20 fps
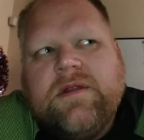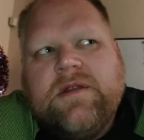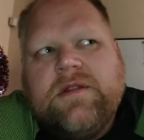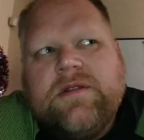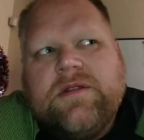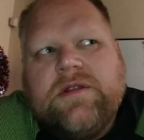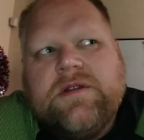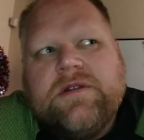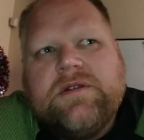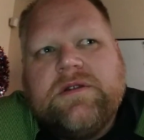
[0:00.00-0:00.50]

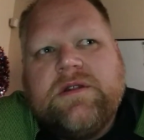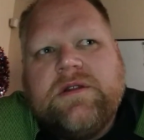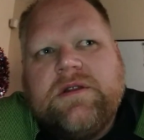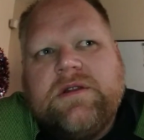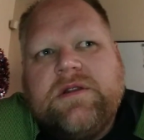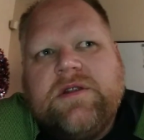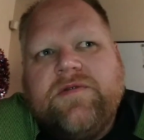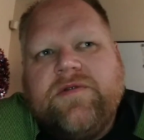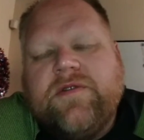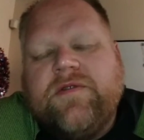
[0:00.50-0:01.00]
there's a
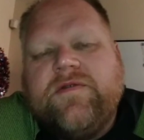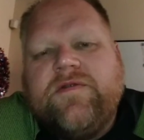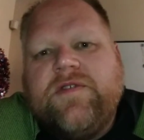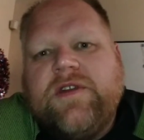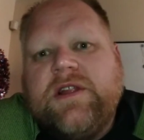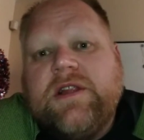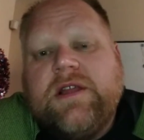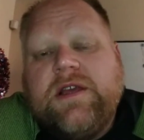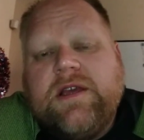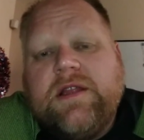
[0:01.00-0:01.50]
different
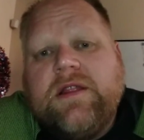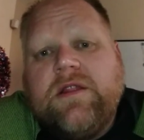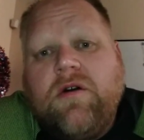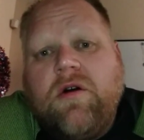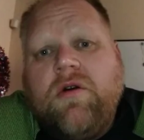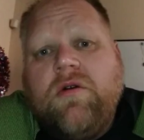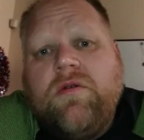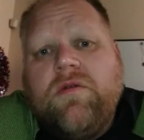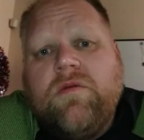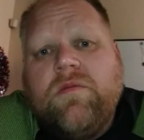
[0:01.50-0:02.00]
feeling in the
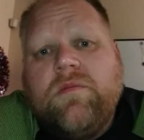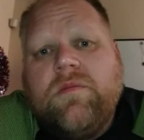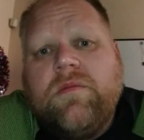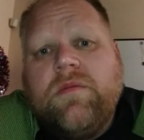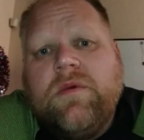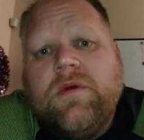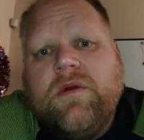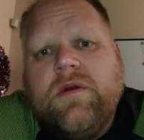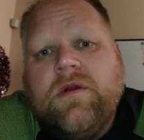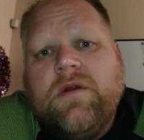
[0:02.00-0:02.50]
home.
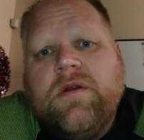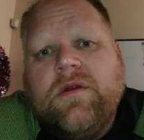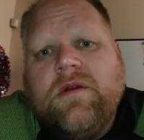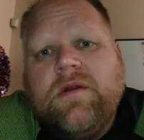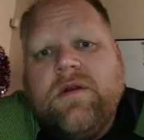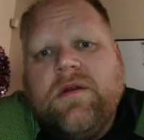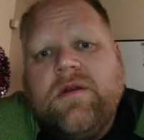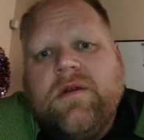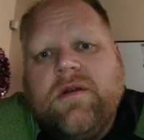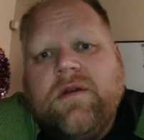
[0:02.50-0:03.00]

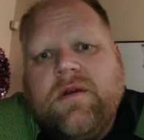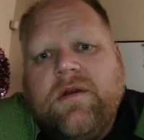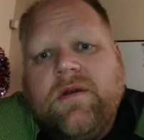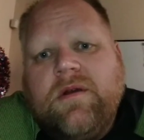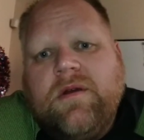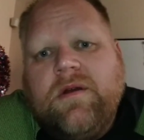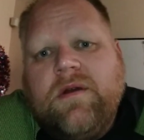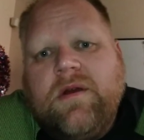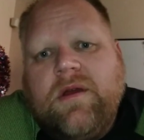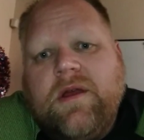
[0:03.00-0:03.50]

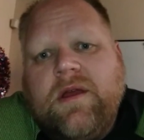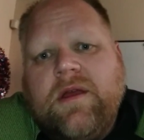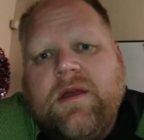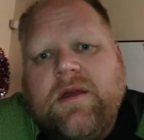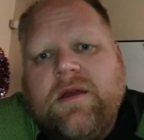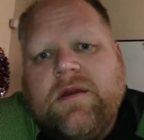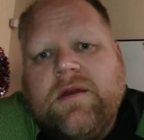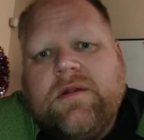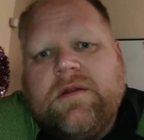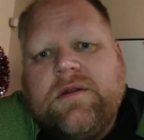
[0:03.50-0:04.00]

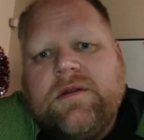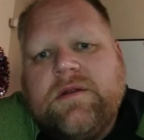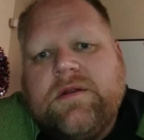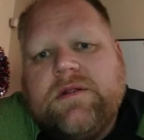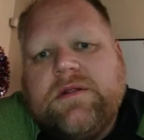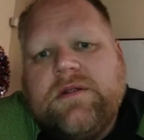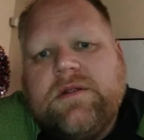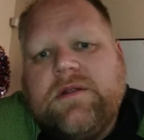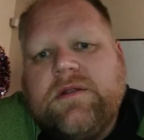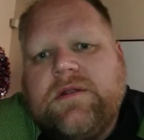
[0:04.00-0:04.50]
And
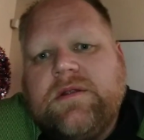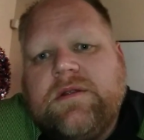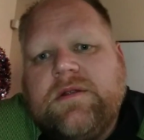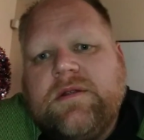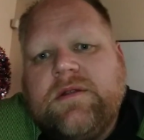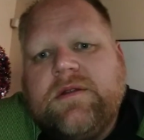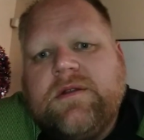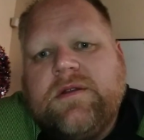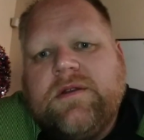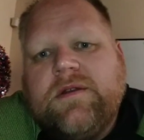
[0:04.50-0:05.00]

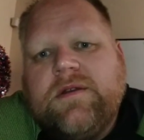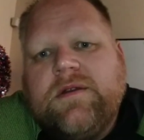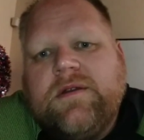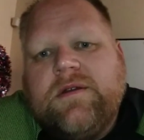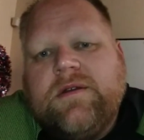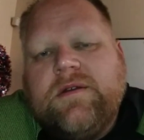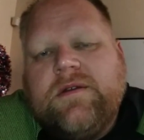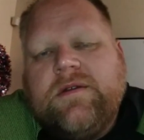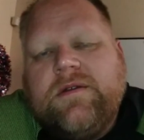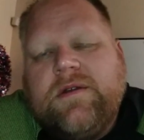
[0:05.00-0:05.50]

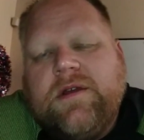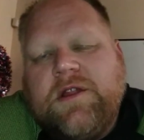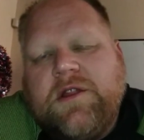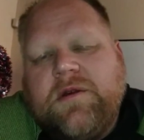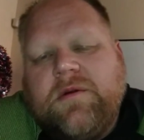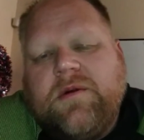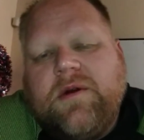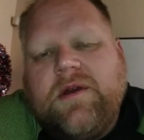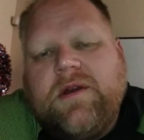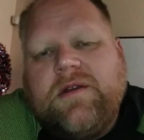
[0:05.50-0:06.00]

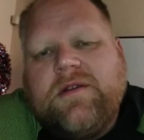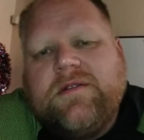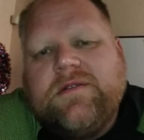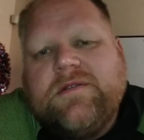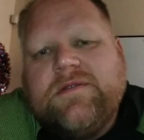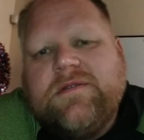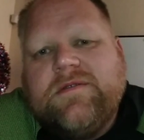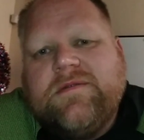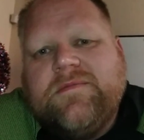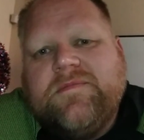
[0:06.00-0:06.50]
anyway,
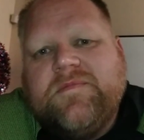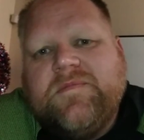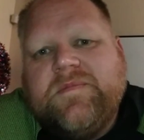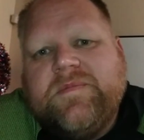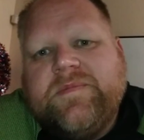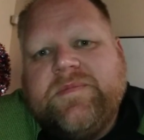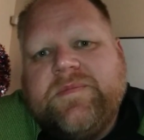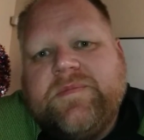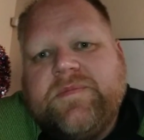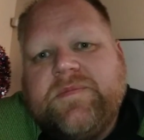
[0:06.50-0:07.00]

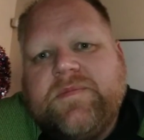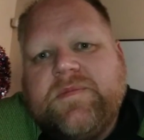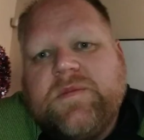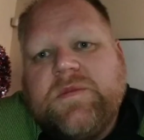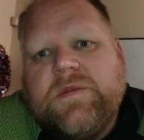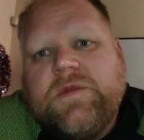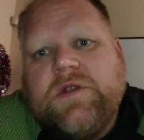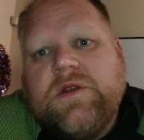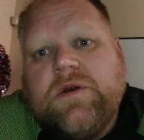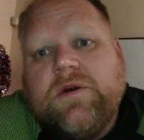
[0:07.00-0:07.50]

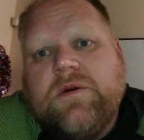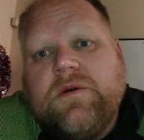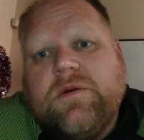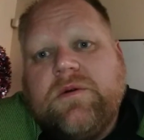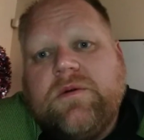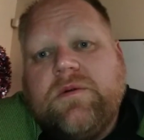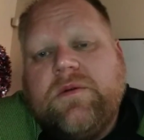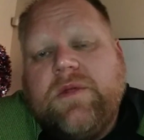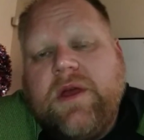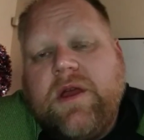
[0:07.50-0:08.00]
so
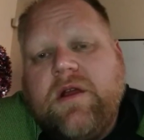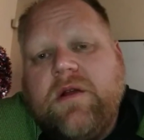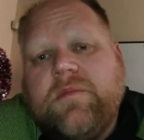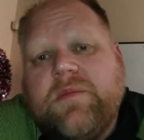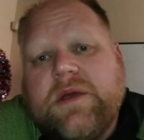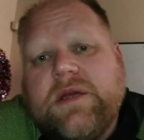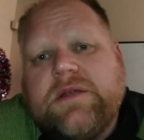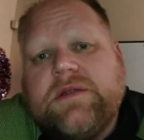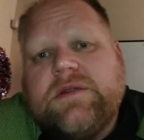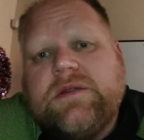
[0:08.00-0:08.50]
they are
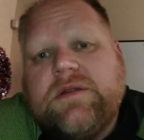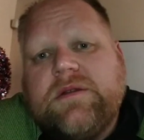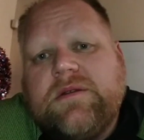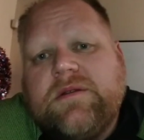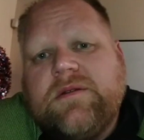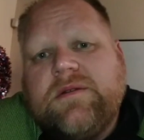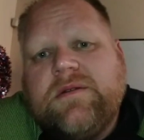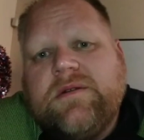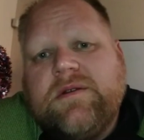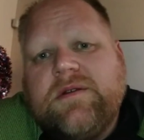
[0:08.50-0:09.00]
missed.
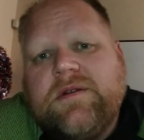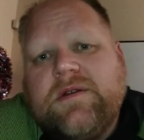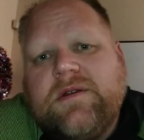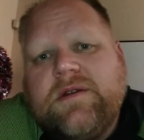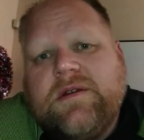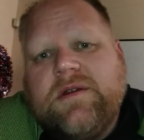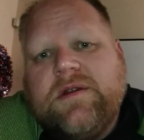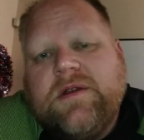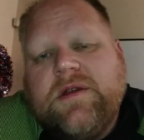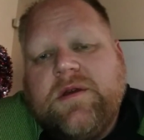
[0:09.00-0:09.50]

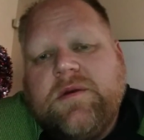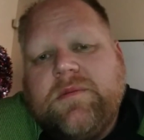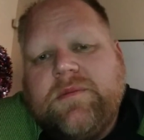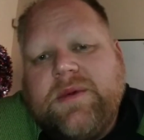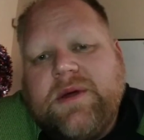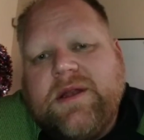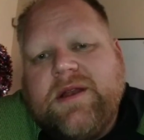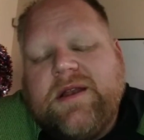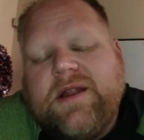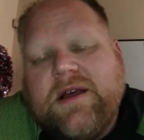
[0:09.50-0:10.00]

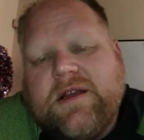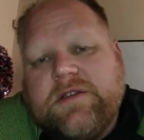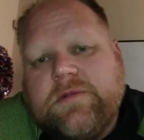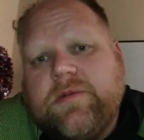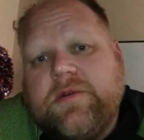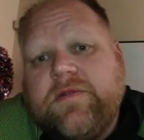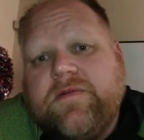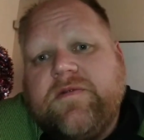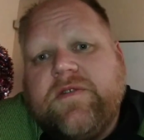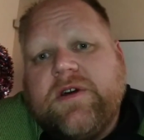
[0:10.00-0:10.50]
But it has
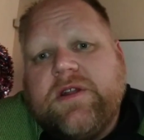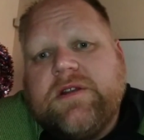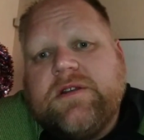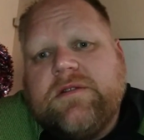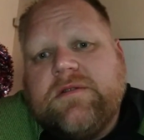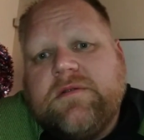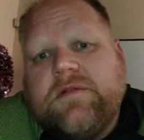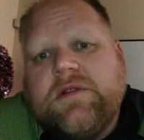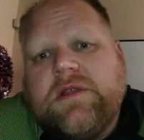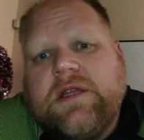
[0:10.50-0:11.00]
been fun
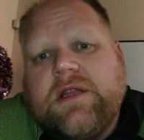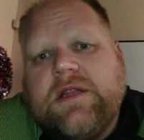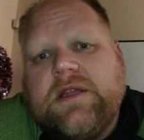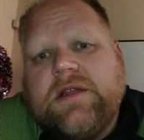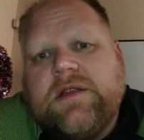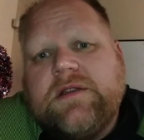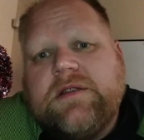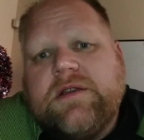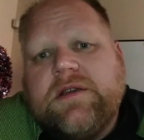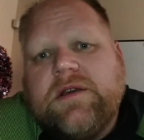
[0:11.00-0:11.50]
getting
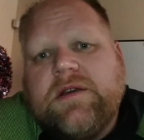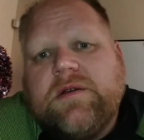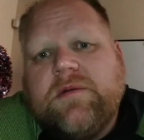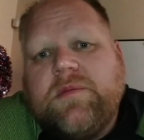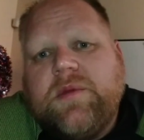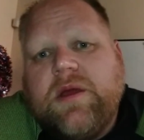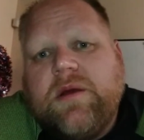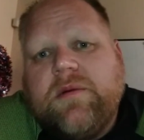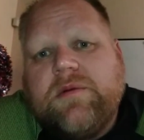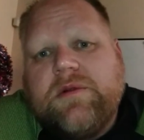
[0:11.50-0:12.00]
to
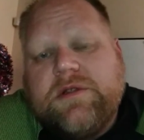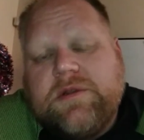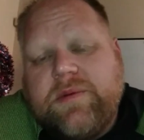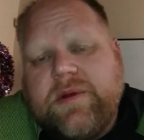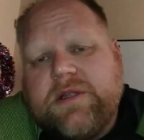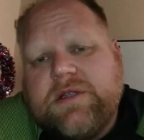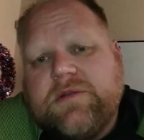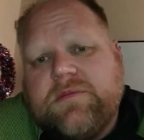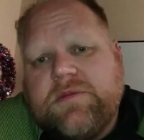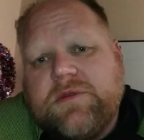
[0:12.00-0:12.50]
be able to
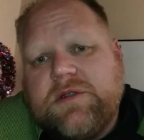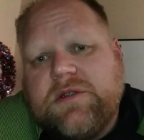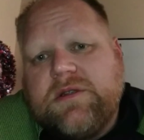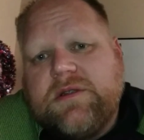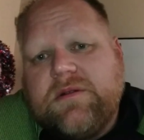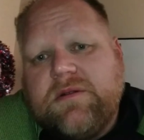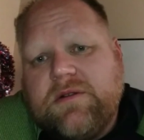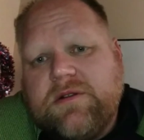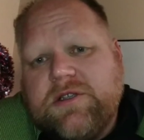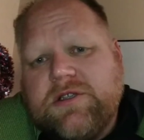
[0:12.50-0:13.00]
spend some to,
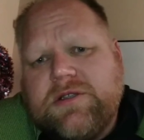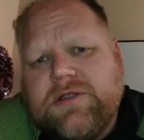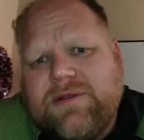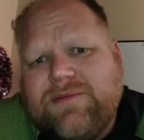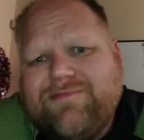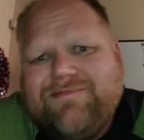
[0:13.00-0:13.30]
just